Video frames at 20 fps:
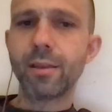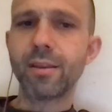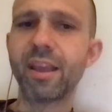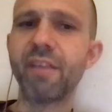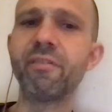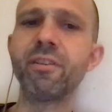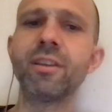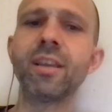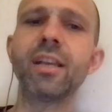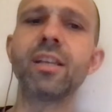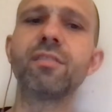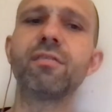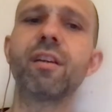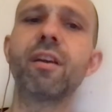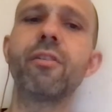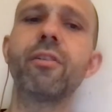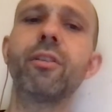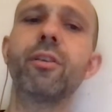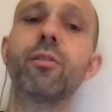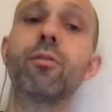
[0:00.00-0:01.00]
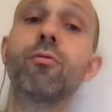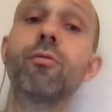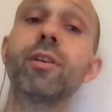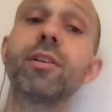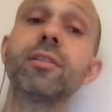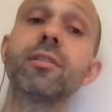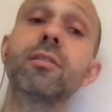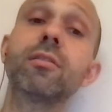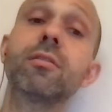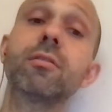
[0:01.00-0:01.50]
Devin takes very little
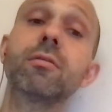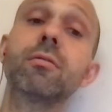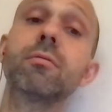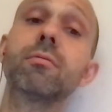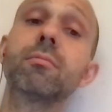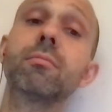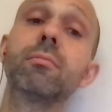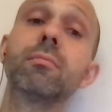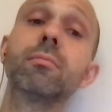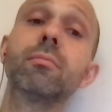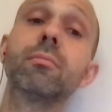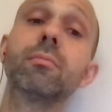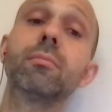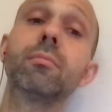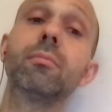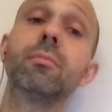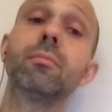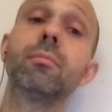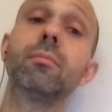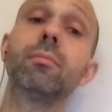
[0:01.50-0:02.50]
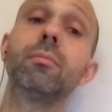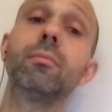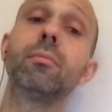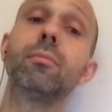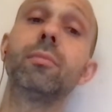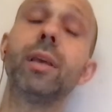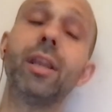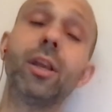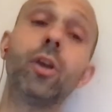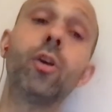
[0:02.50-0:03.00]
risks
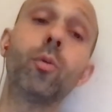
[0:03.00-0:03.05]
in